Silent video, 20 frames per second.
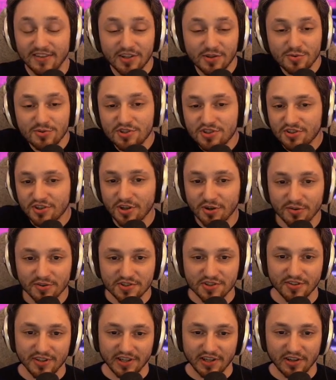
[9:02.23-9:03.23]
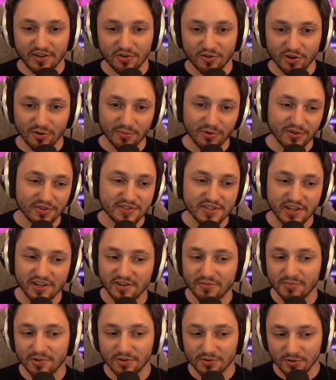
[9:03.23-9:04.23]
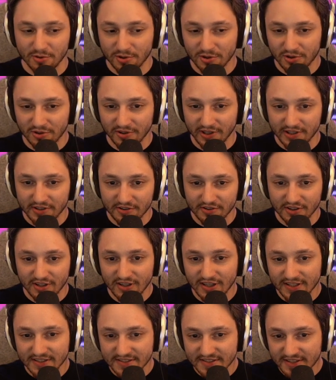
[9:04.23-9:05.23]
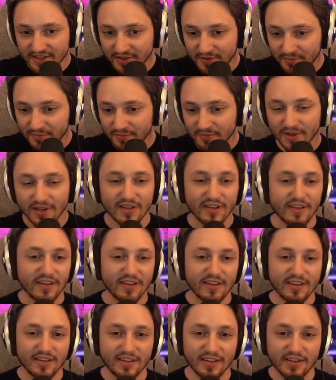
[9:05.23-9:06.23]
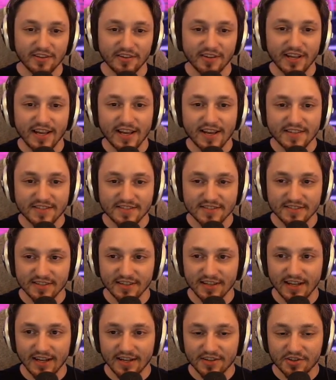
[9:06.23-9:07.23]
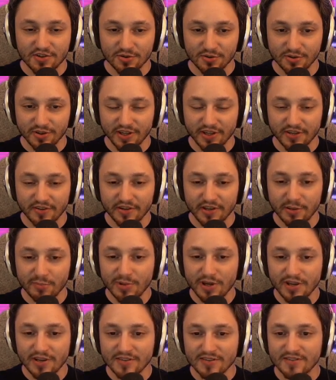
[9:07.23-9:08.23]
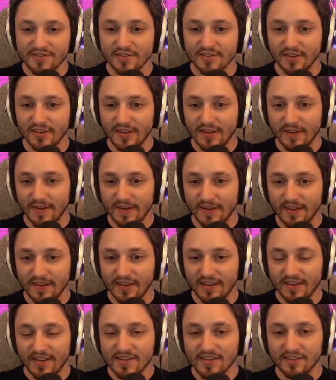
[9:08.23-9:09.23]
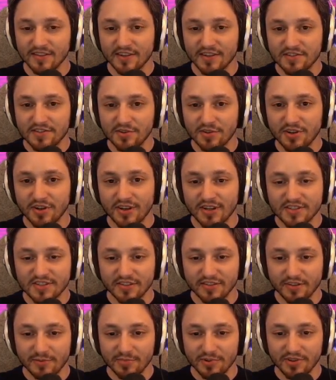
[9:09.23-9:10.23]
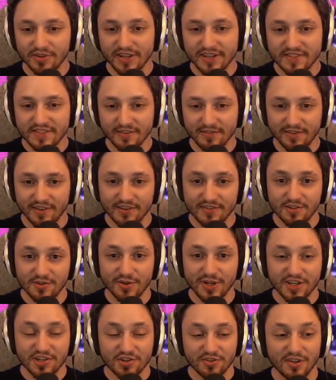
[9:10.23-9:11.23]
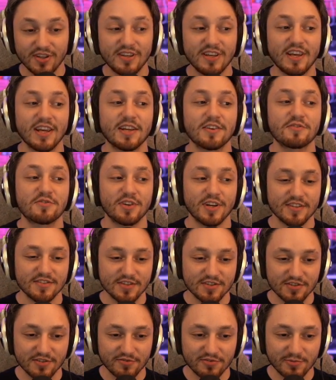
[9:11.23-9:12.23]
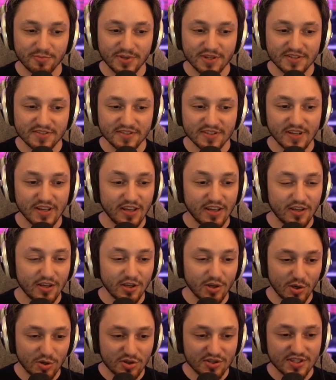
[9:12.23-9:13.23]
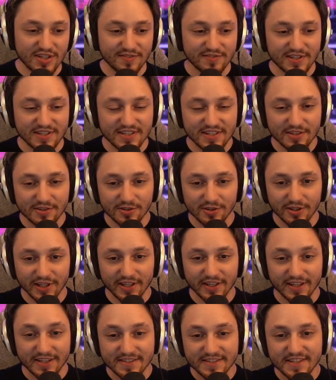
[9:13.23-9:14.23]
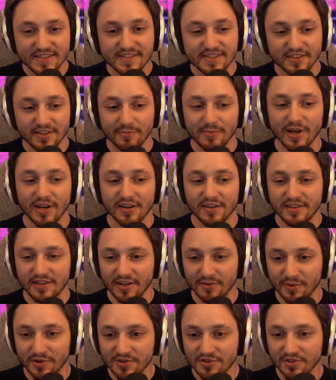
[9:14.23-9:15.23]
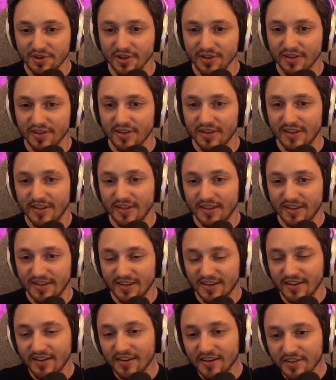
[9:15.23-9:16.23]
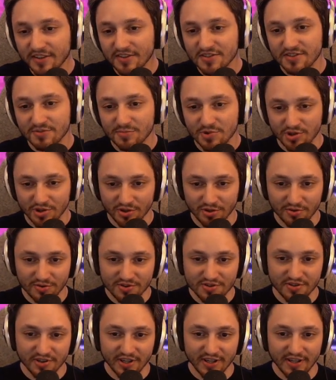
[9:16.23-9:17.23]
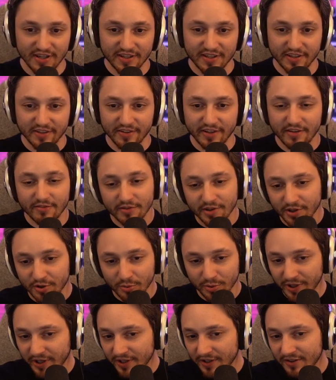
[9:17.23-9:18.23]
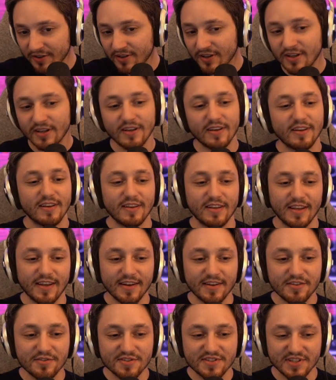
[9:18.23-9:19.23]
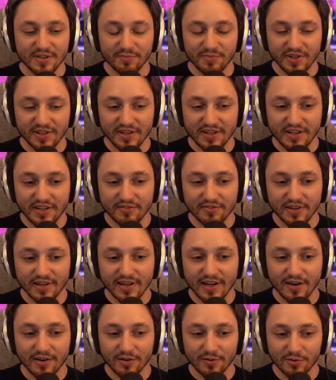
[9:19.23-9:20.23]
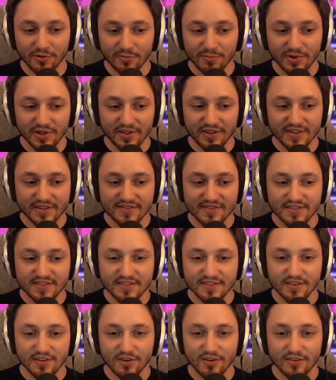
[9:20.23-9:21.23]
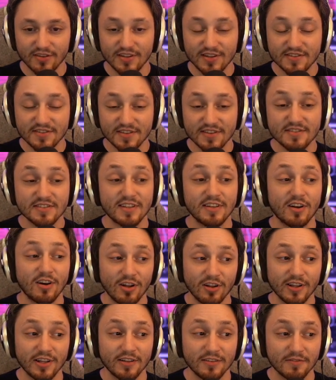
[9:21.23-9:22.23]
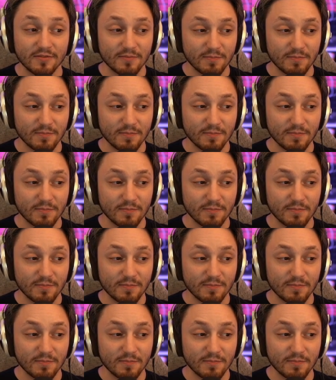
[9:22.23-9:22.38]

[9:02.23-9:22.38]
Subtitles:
you would just go into like a normal Terran build order. Like, you could get stim, get your gases in the natural, get your ebays. As long as you constantly build SCVs, you actually can transition from this. You just have to deal like a decent amount of damage. Like, you got to kill some drones, or you got to kill every queen. You got to do something to even it out a little bit, because this is an all-in.